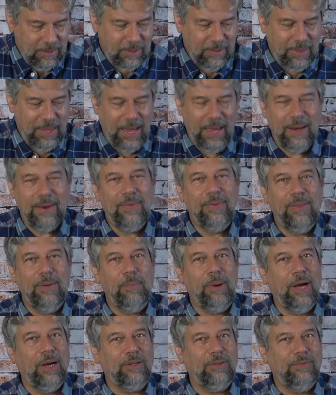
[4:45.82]
that the
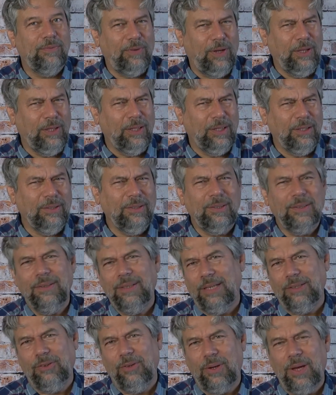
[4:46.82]
box falls.
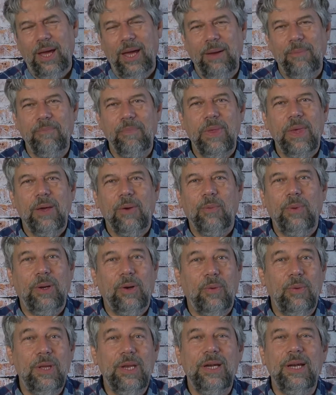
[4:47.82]
That's okay. We
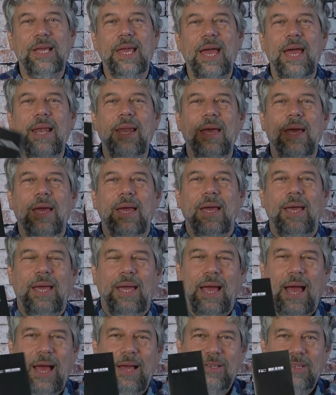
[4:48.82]
don't need it again.
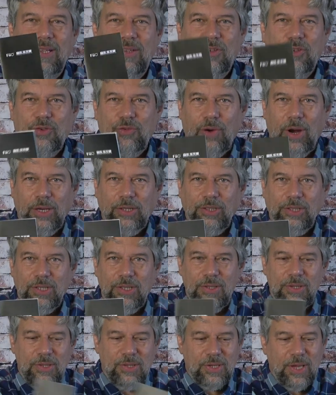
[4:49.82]
It has
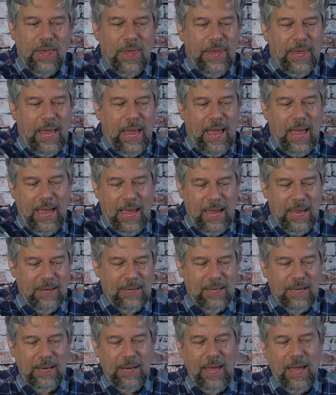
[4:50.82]
instructions and
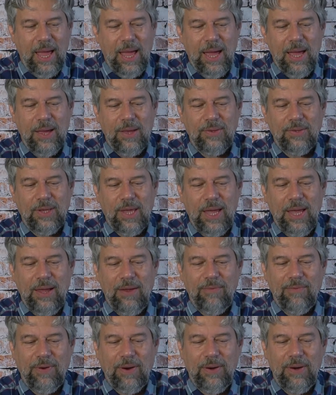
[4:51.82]
it has
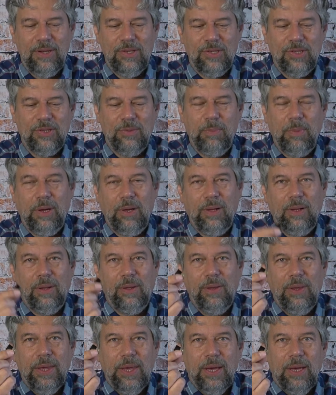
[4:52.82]
a very
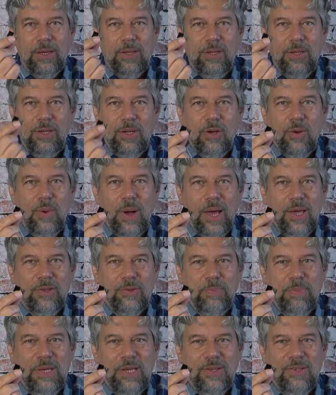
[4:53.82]
small
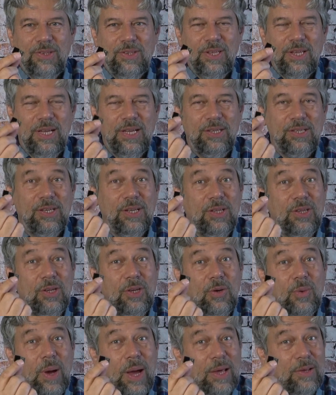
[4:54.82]
USB-C to
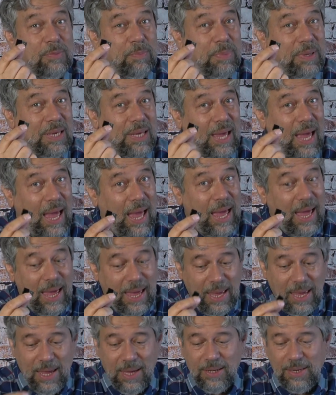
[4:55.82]

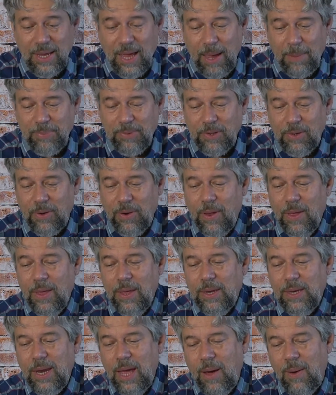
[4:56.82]
USB-A adapter.
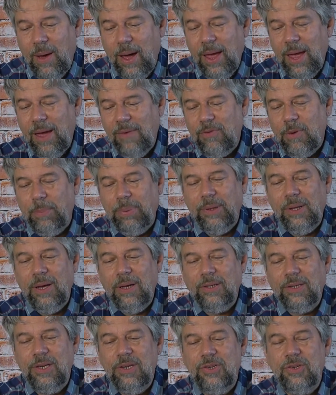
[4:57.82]
Now I have it
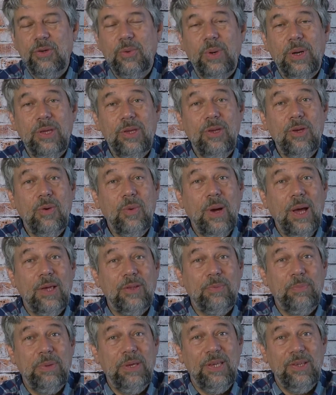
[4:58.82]
plugged into a
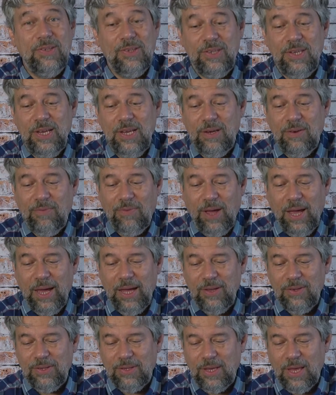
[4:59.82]
USB-C
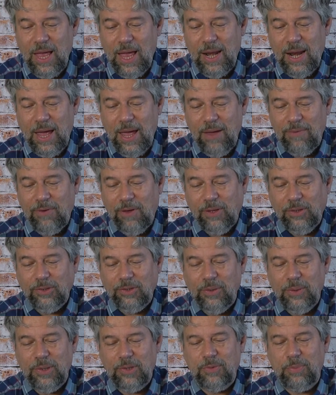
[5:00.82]
device and I have
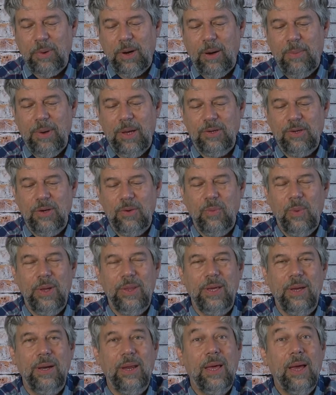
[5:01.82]
also experimented
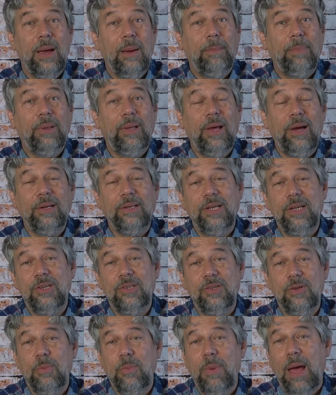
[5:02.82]
with it plugged
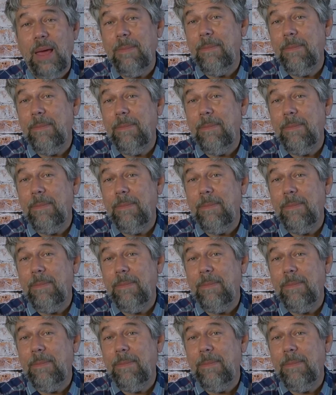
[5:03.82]
into my